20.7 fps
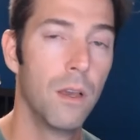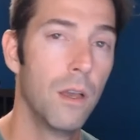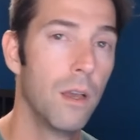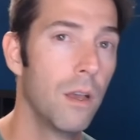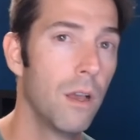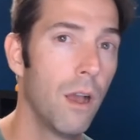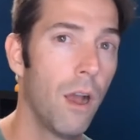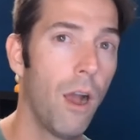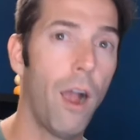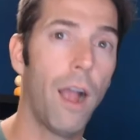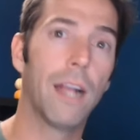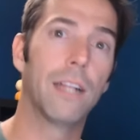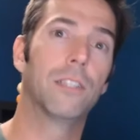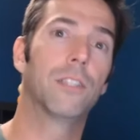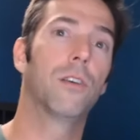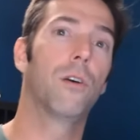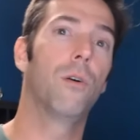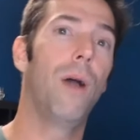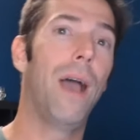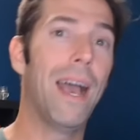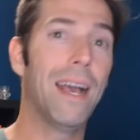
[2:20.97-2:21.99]
Alright,
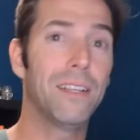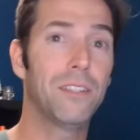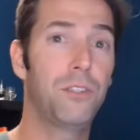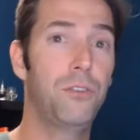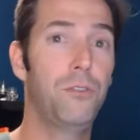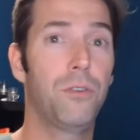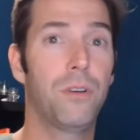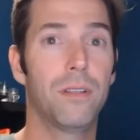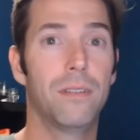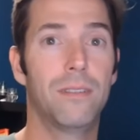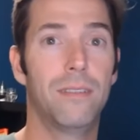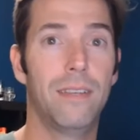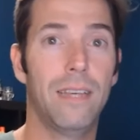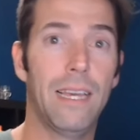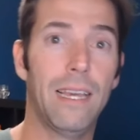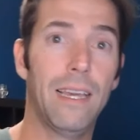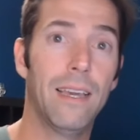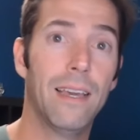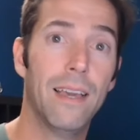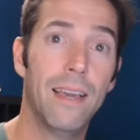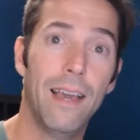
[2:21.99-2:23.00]
so as you can
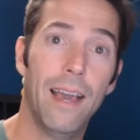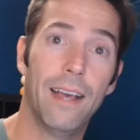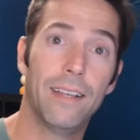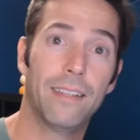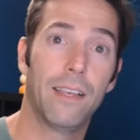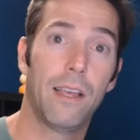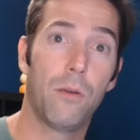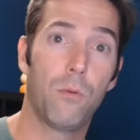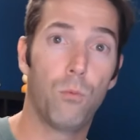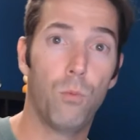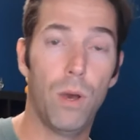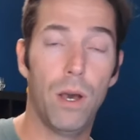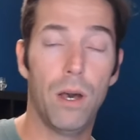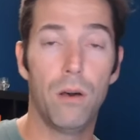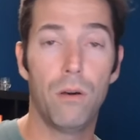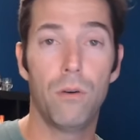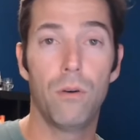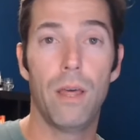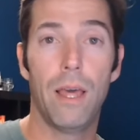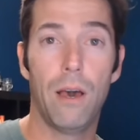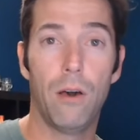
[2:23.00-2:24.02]
see, as a
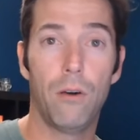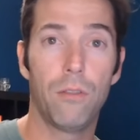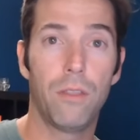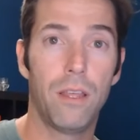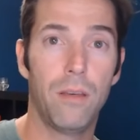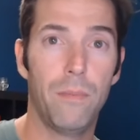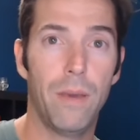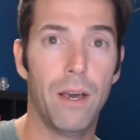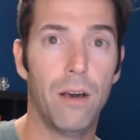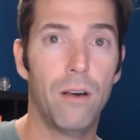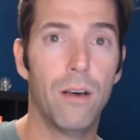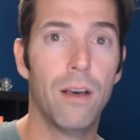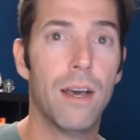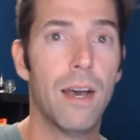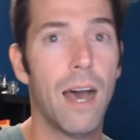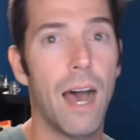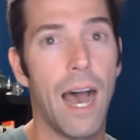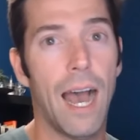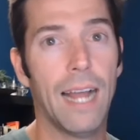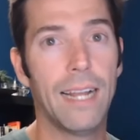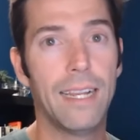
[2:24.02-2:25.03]
healthy male,
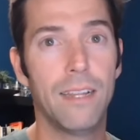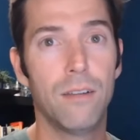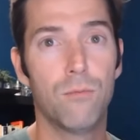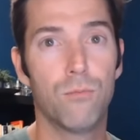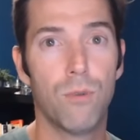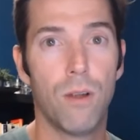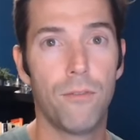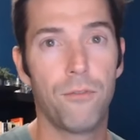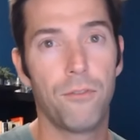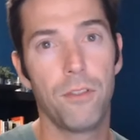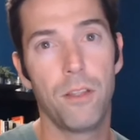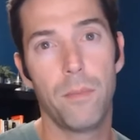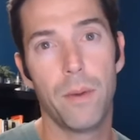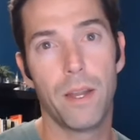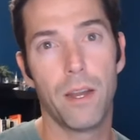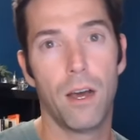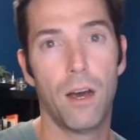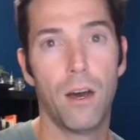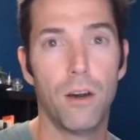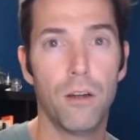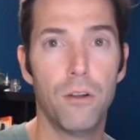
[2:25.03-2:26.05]
I did roughly about
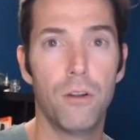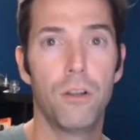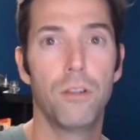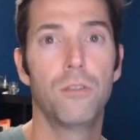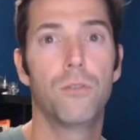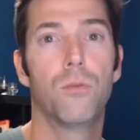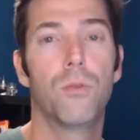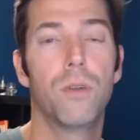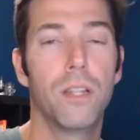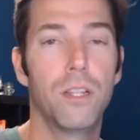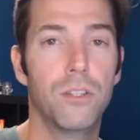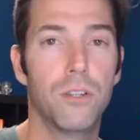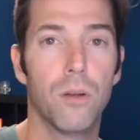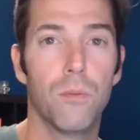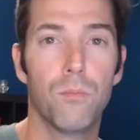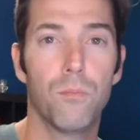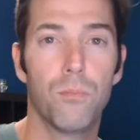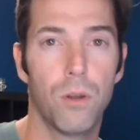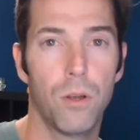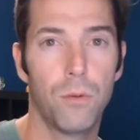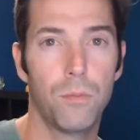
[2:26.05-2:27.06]
120 jump
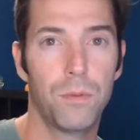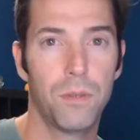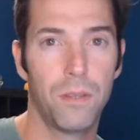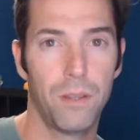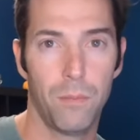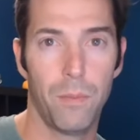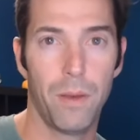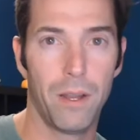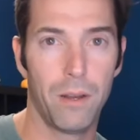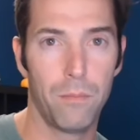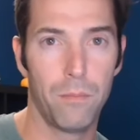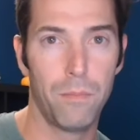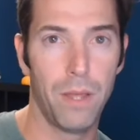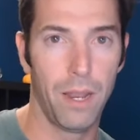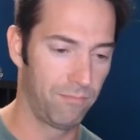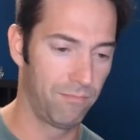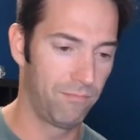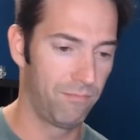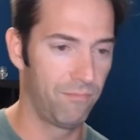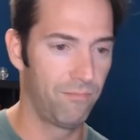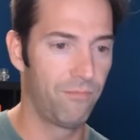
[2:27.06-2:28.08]
ropes in about a minute.
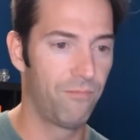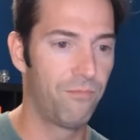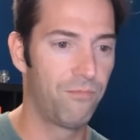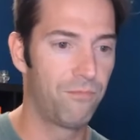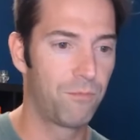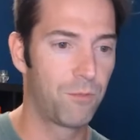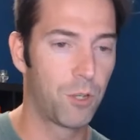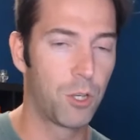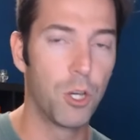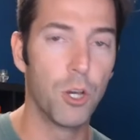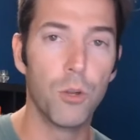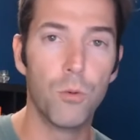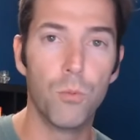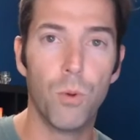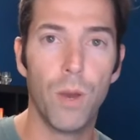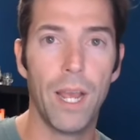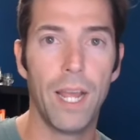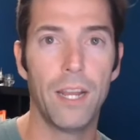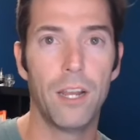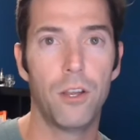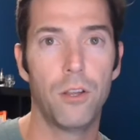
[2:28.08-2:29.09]
Good
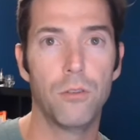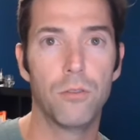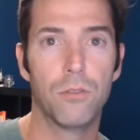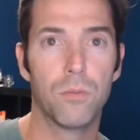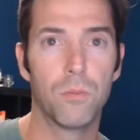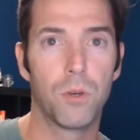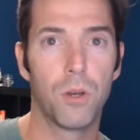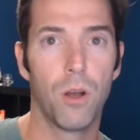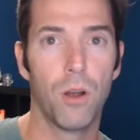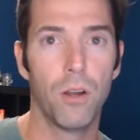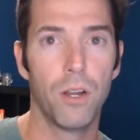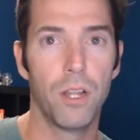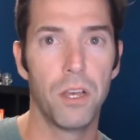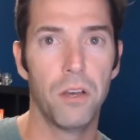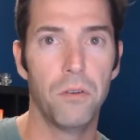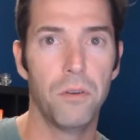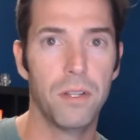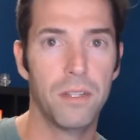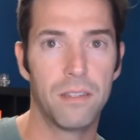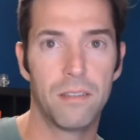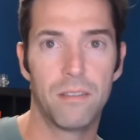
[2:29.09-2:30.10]
way to do some cardio.
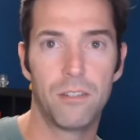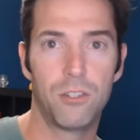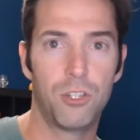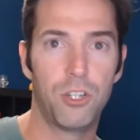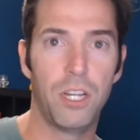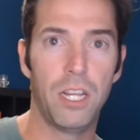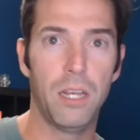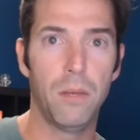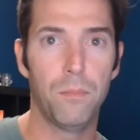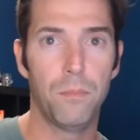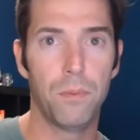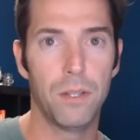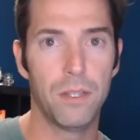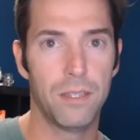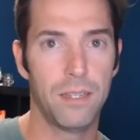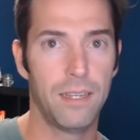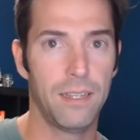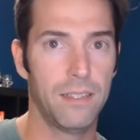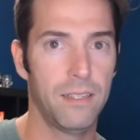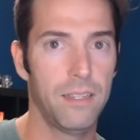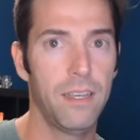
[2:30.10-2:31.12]
It's cheap, it's
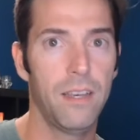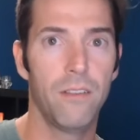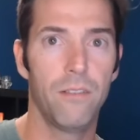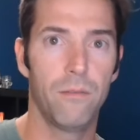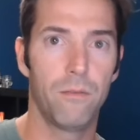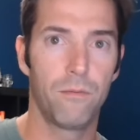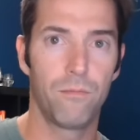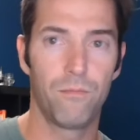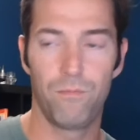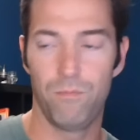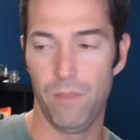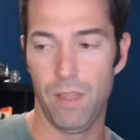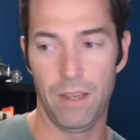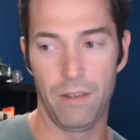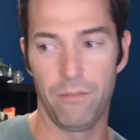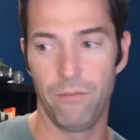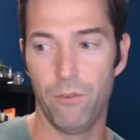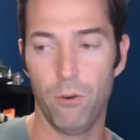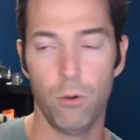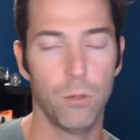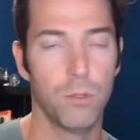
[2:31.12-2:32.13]
easy, it like
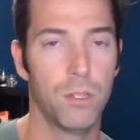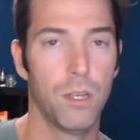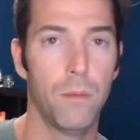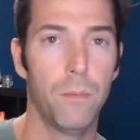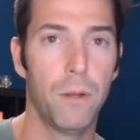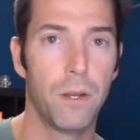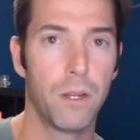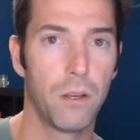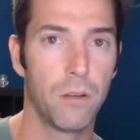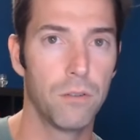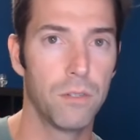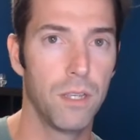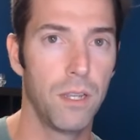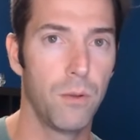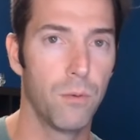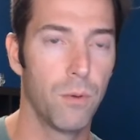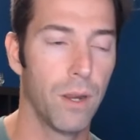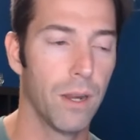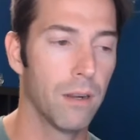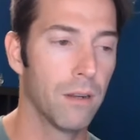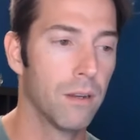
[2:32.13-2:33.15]
folds up and it goes
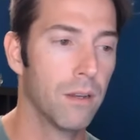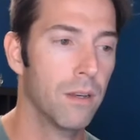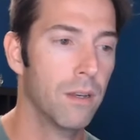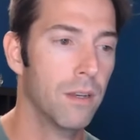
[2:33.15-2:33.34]
anywhere.